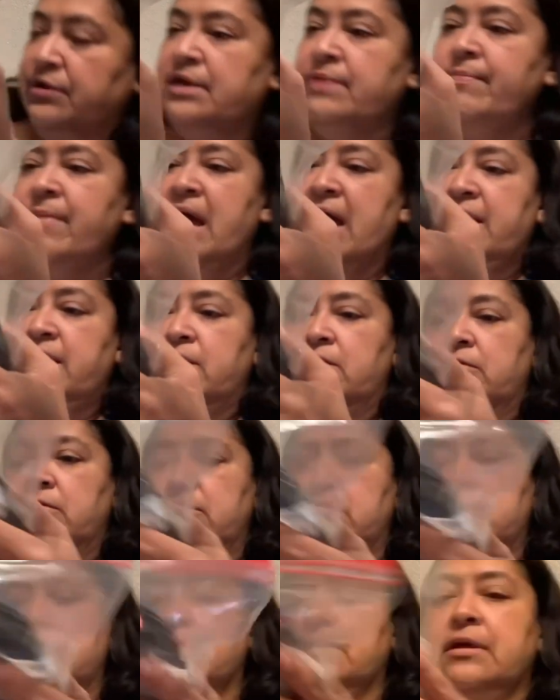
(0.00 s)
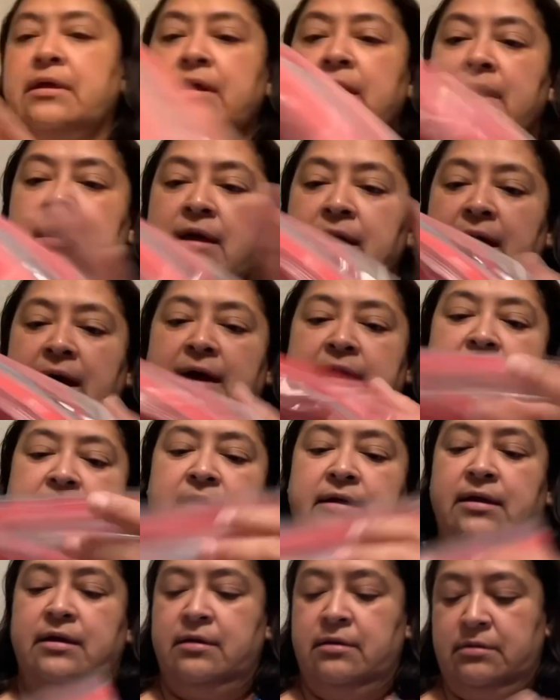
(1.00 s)
Emmanuel.
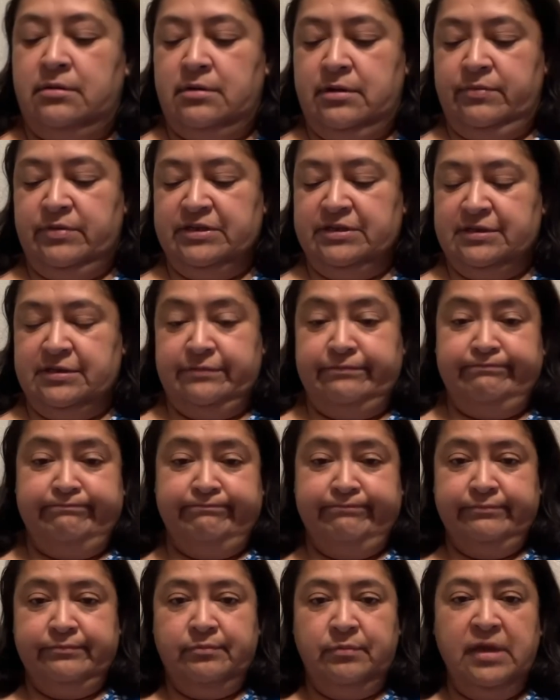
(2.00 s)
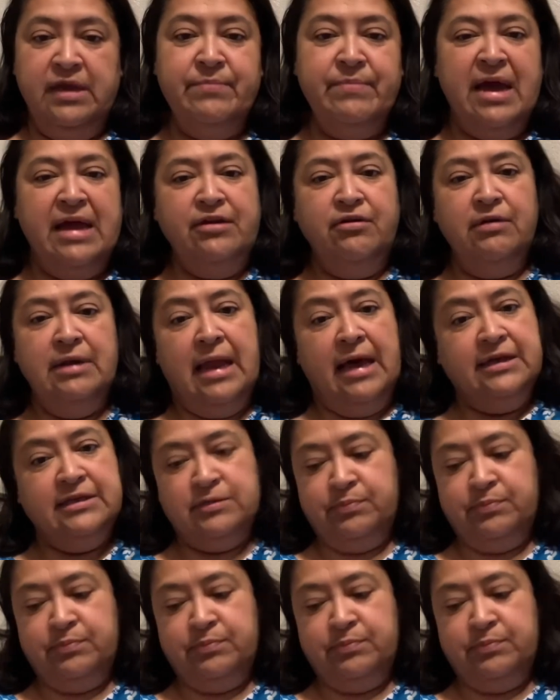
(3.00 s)
Let me see. Emmanuel likes